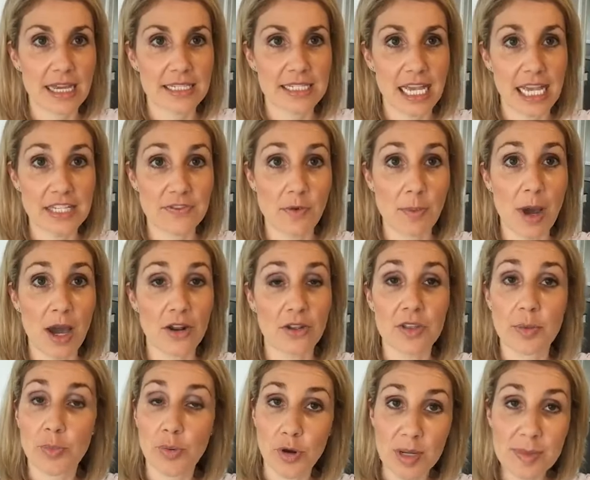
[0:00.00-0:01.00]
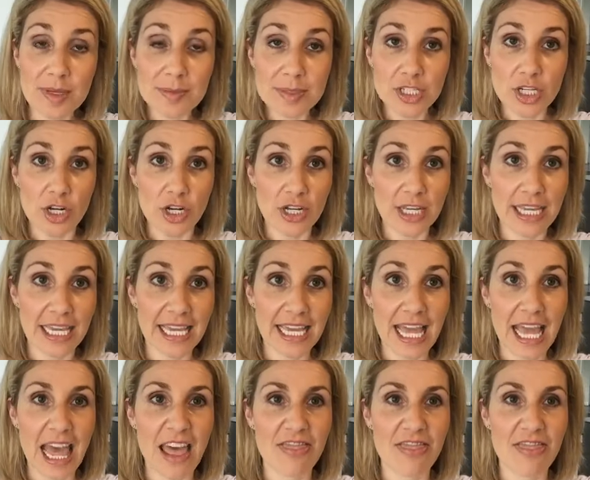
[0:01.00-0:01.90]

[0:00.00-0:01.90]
size of a bottle in the premium starter kit,